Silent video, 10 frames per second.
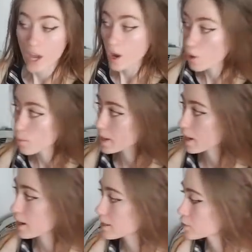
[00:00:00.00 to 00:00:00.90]
Oh my god,
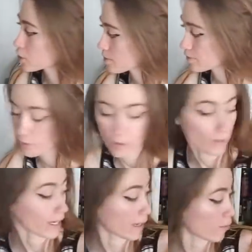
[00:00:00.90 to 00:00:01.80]
I need to charge my phone,
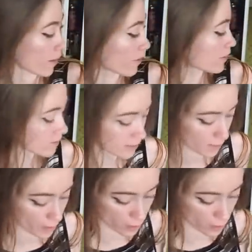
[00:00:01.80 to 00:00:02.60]
my camera batteries because I'm